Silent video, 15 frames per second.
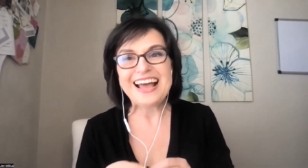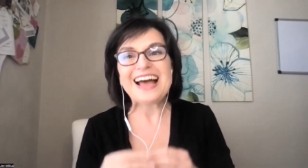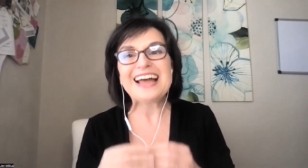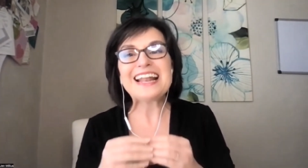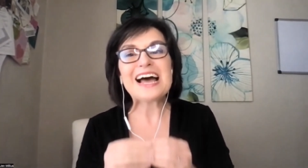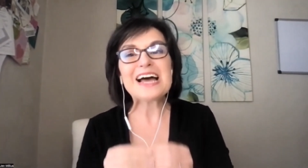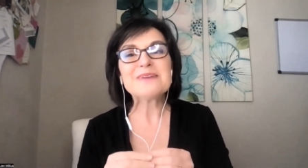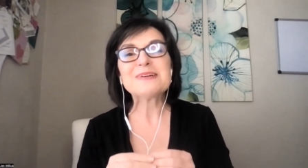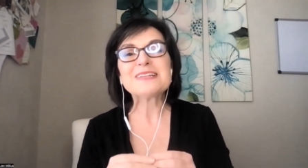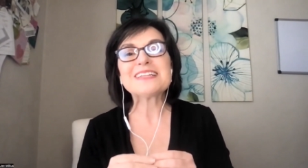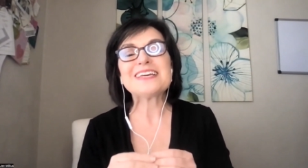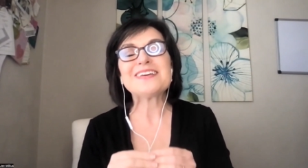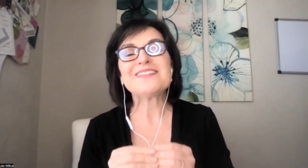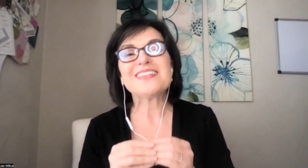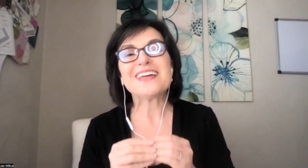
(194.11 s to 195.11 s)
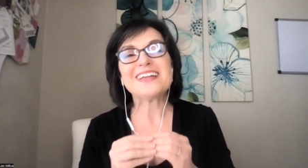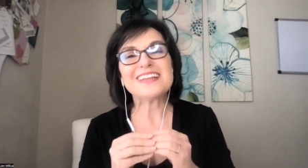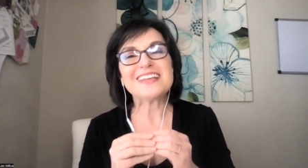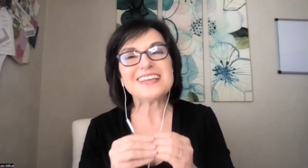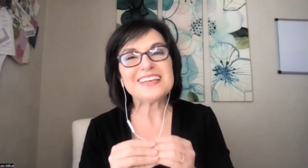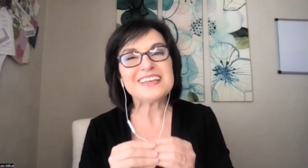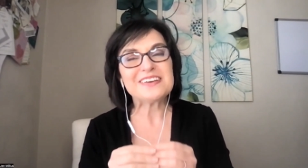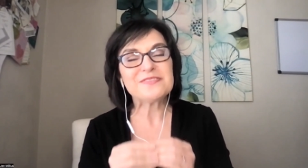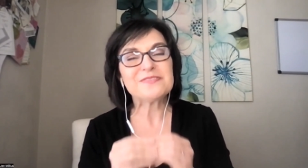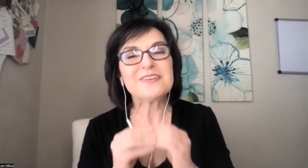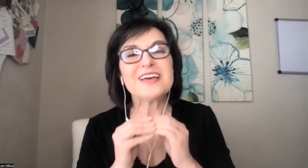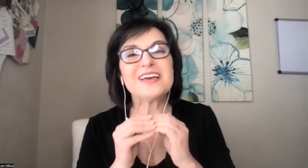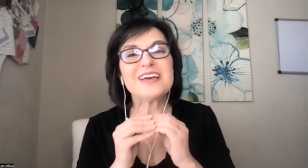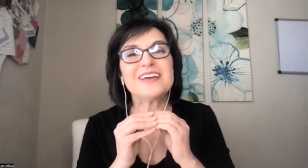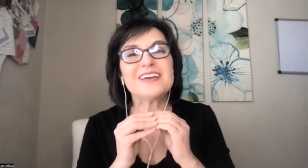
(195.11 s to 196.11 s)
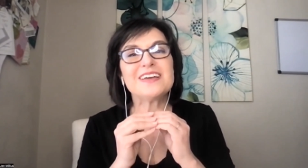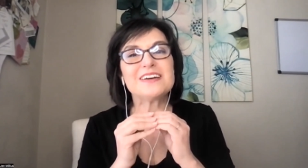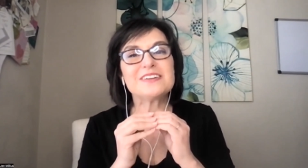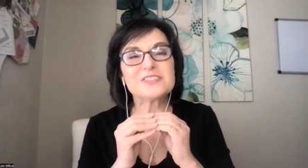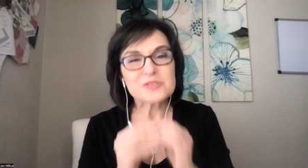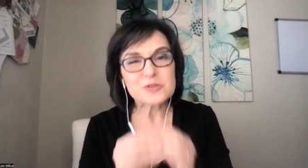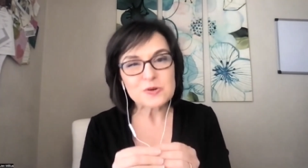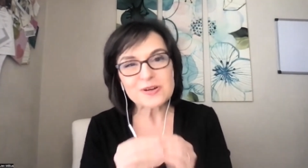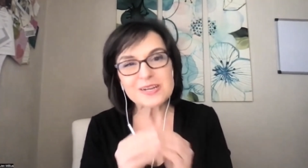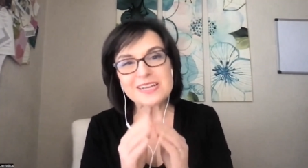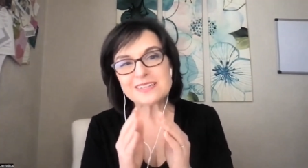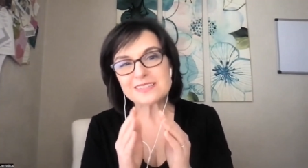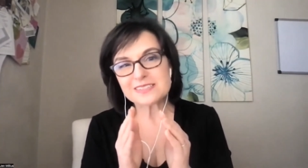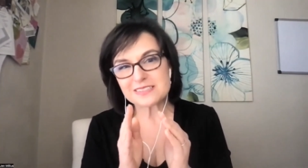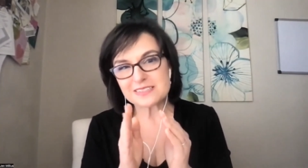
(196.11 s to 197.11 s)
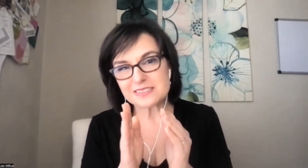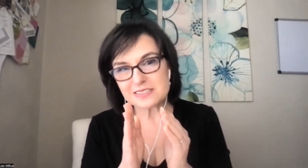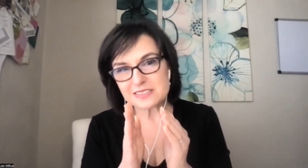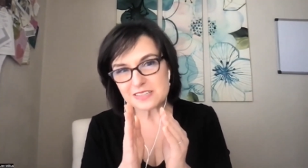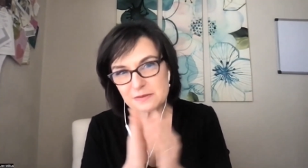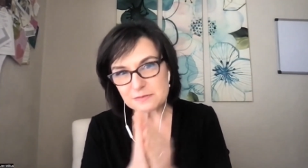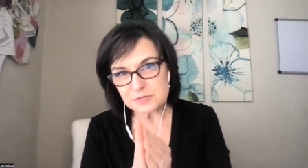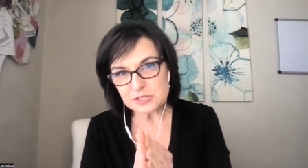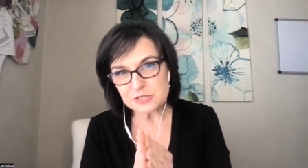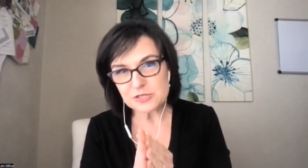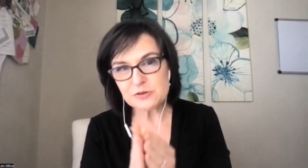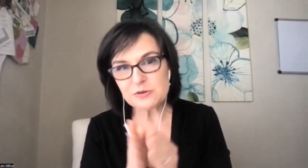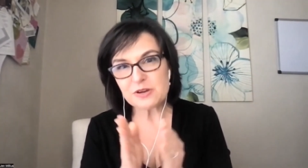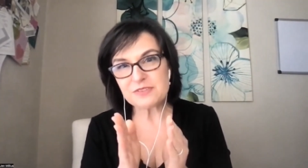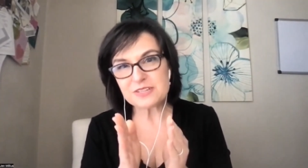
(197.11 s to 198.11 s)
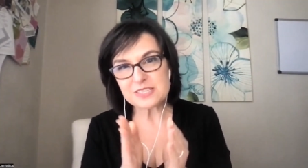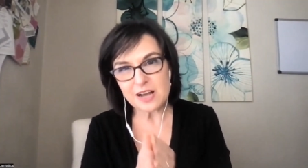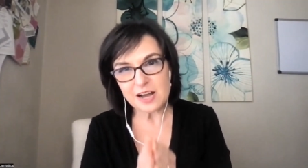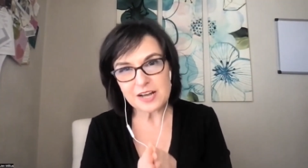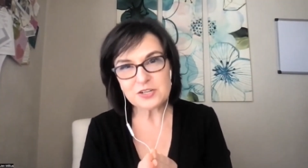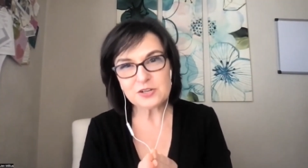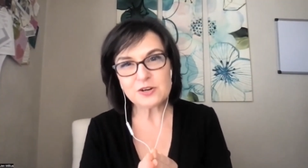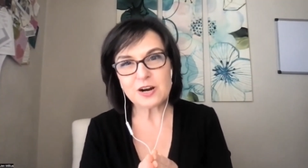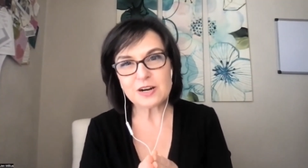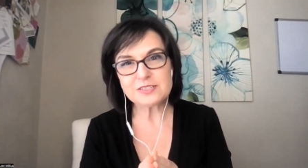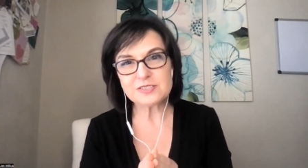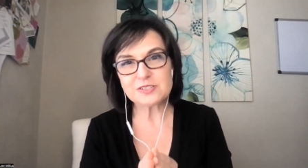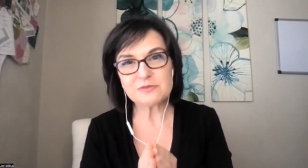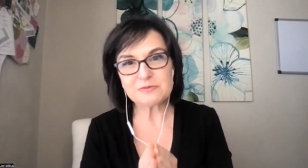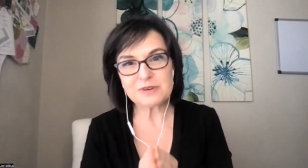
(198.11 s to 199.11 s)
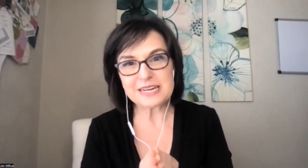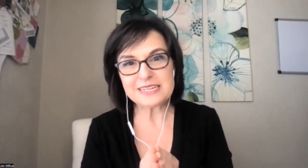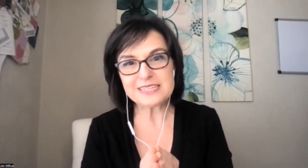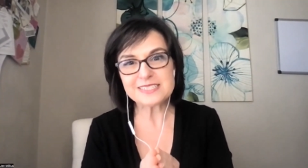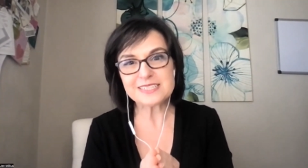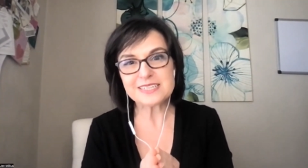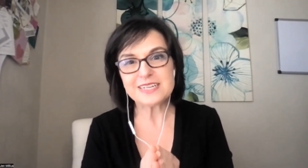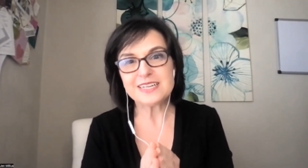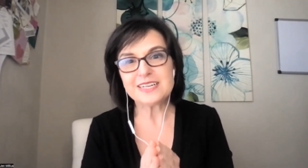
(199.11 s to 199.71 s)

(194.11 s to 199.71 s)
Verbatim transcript: and I believe that if a story has come to you, if it's on your heart to write,